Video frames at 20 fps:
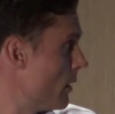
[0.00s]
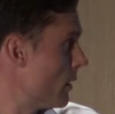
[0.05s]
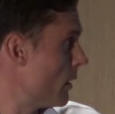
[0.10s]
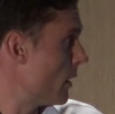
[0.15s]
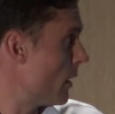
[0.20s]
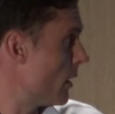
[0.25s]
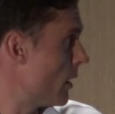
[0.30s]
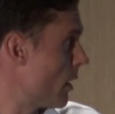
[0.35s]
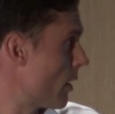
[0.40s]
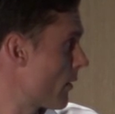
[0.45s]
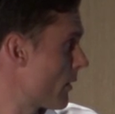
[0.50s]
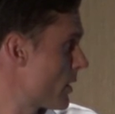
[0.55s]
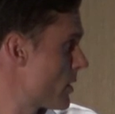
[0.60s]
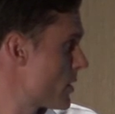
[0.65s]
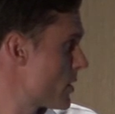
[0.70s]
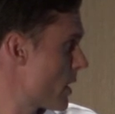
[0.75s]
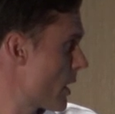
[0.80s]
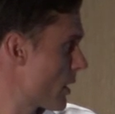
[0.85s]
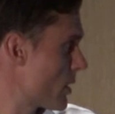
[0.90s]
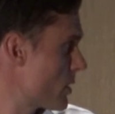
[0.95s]
uh,
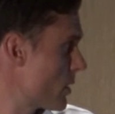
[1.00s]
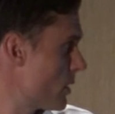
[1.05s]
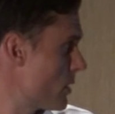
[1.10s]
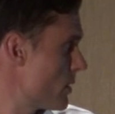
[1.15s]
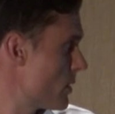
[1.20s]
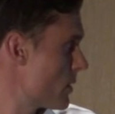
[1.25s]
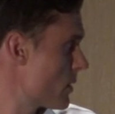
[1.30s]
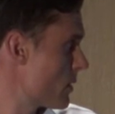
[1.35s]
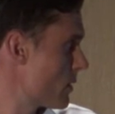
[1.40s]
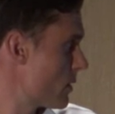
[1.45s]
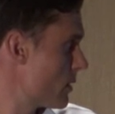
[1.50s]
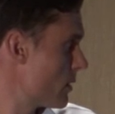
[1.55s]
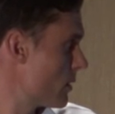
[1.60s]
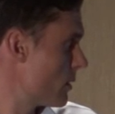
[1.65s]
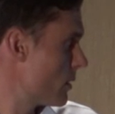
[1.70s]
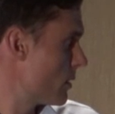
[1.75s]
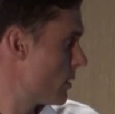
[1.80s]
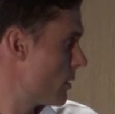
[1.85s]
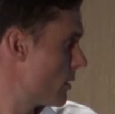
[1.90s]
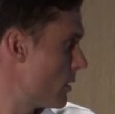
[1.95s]
orange sections,
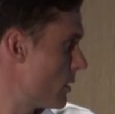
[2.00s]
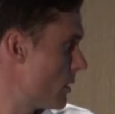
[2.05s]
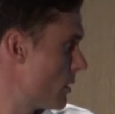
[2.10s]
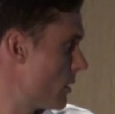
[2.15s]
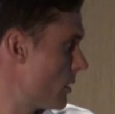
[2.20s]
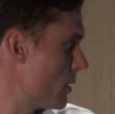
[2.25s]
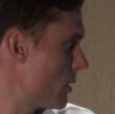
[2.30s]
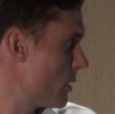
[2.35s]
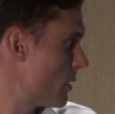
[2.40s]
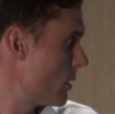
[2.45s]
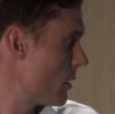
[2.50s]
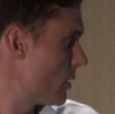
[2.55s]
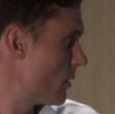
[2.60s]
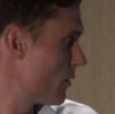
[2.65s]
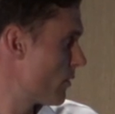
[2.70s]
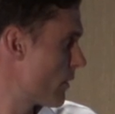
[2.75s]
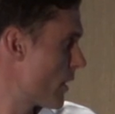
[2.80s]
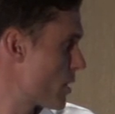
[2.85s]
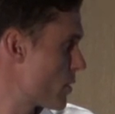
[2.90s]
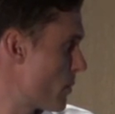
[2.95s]
and
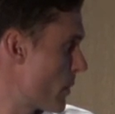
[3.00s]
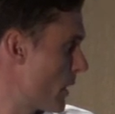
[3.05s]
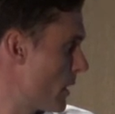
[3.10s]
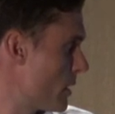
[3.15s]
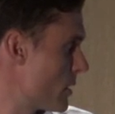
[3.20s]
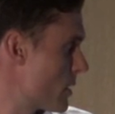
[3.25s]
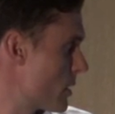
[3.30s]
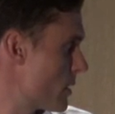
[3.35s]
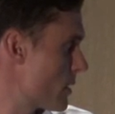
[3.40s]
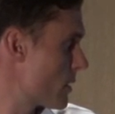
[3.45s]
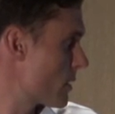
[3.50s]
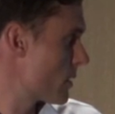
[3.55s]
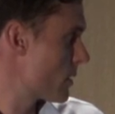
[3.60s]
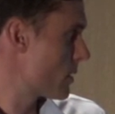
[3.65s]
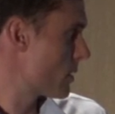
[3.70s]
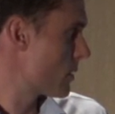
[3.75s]
fresh peaches.